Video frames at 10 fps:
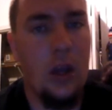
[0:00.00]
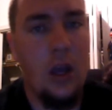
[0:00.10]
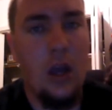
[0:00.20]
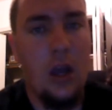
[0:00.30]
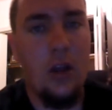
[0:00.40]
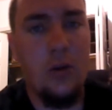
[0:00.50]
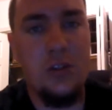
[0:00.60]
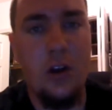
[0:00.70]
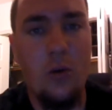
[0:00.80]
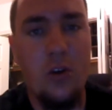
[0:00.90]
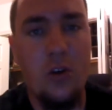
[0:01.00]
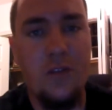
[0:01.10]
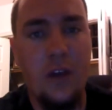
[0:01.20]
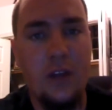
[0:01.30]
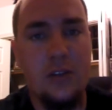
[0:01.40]
Hello, Star Wars
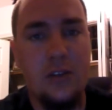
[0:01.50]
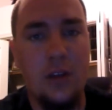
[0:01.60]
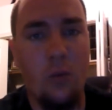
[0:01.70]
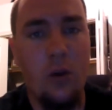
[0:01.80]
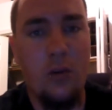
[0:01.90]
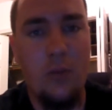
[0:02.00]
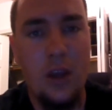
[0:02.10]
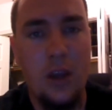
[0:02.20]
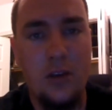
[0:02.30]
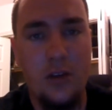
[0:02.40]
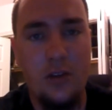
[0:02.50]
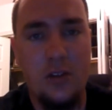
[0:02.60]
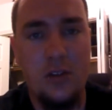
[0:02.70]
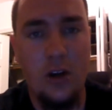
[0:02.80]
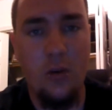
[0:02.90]
fans, and welcome back to another
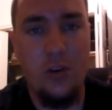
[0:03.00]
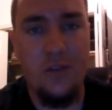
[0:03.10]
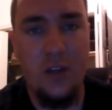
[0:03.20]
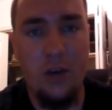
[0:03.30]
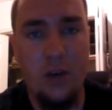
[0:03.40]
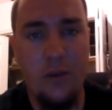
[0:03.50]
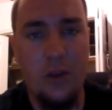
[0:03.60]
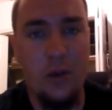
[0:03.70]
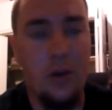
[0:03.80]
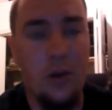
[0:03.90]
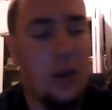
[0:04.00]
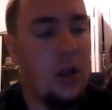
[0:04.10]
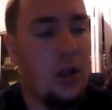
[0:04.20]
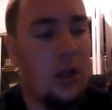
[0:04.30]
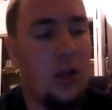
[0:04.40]
Star Wars figure review.
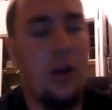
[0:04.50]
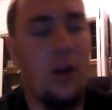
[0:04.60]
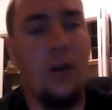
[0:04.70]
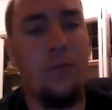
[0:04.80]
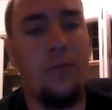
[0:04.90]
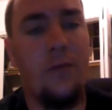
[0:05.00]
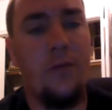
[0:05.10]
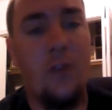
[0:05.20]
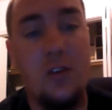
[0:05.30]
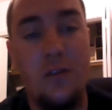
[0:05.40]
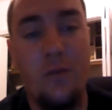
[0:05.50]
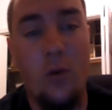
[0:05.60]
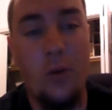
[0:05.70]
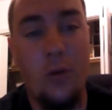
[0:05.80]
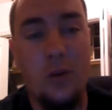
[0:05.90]
First and
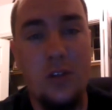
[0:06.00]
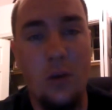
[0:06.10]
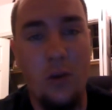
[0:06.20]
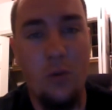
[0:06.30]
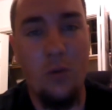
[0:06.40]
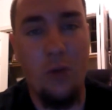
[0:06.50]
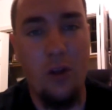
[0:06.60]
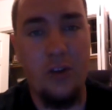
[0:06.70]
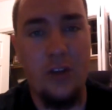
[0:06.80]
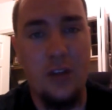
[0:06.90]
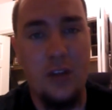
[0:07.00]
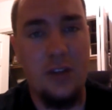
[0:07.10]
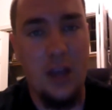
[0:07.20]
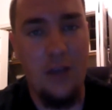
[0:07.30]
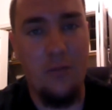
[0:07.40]
foremost, I want to apologize that I
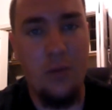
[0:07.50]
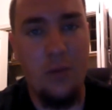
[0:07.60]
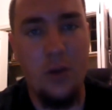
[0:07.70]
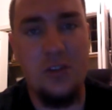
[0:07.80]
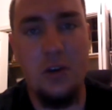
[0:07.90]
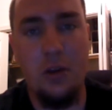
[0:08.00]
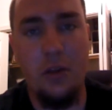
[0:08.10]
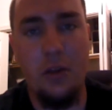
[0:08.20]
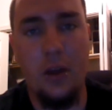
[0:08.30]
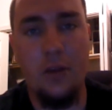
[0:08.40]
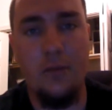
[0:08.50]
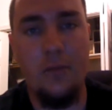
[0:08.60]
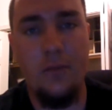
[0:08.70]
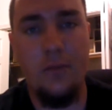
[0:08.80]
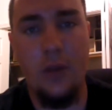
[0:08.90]
haven't posted anything in
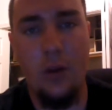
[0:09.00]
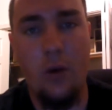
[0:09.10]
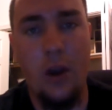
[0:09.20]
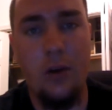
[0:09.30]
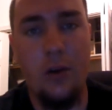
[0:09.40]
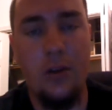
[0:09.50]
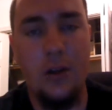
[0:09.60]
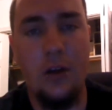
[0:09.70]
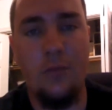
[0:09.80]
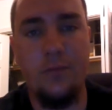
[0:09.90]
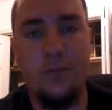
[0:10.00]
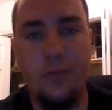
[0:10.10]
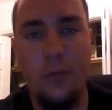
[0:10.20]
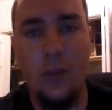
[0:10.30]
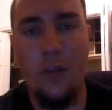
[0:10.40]
a while.
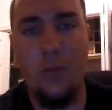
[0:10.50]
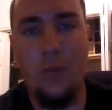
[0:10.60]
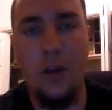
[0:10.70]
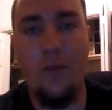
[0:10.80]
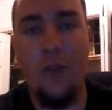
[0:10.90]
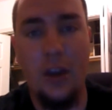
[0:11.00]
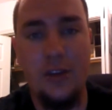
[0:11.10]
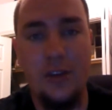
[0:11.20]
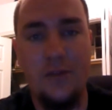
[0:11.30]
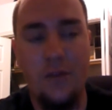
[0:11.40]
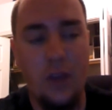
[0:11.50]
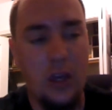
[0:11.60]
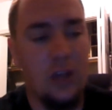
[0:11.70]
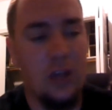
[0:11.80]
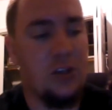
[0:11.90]
I've been in Vegas for
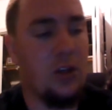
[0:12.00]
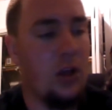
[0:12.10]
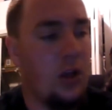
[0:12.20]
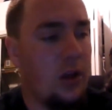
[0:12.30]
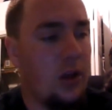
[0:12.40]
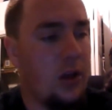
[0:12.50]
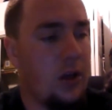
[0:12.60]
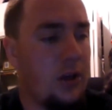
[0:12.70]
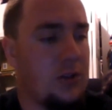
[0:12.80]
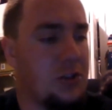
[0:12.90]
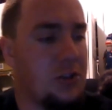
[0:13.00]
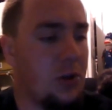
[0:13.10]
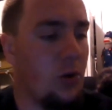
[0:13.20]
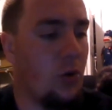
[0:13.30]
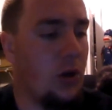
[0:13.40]
vacation,
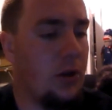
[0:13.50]
so